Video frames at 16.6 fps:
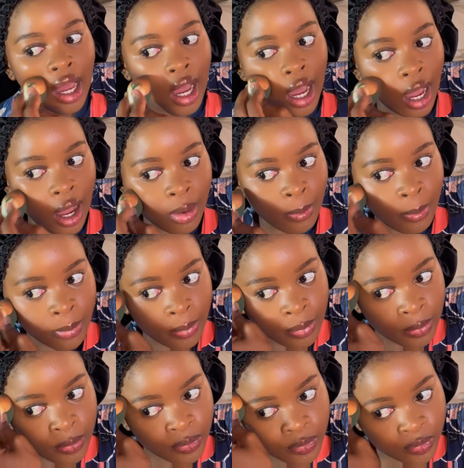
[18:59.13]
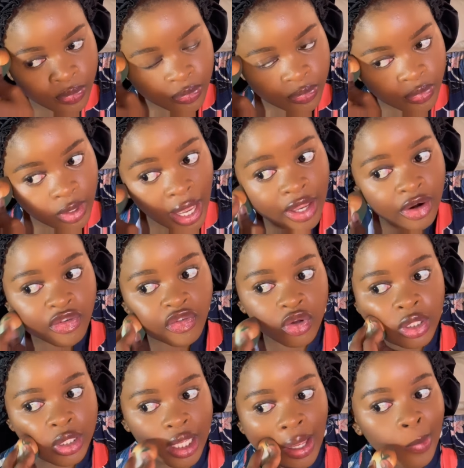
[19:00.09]
and
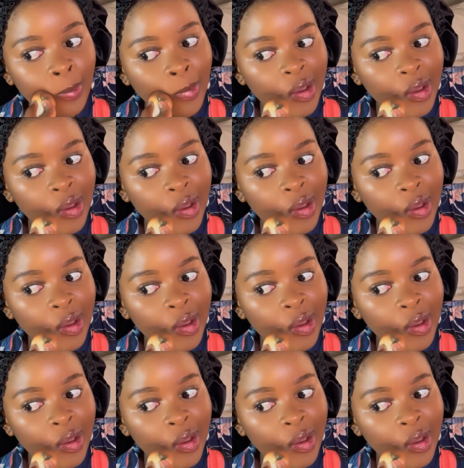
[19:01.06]
for them